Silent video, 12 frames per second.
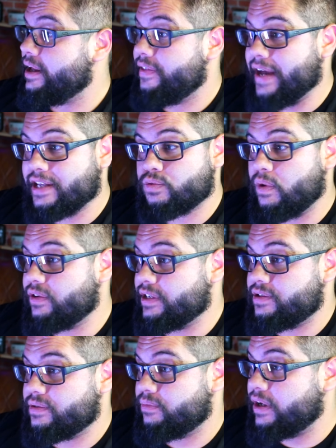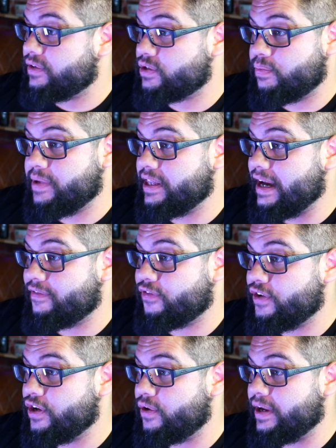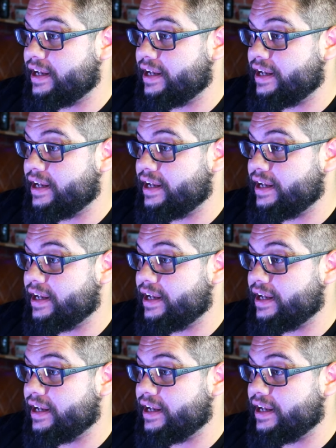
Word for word: That's wellness. Wellness would be that for you.